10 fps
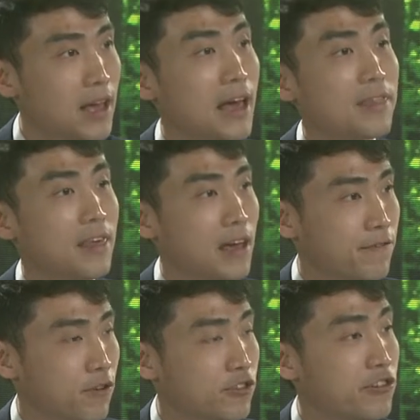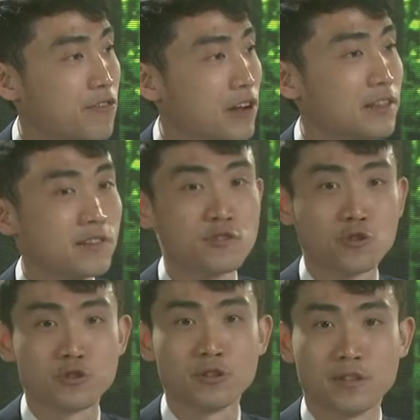and therefore generated
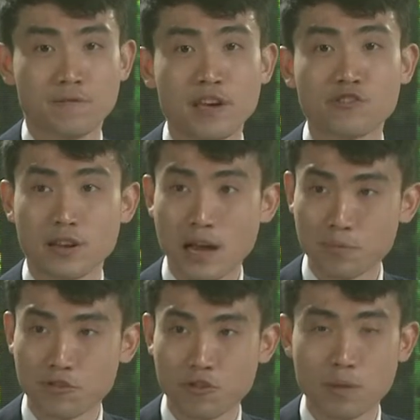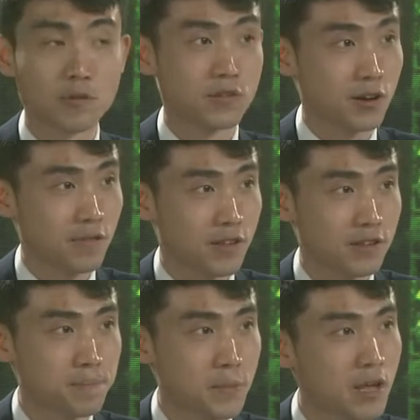social innovation upstream to solve this.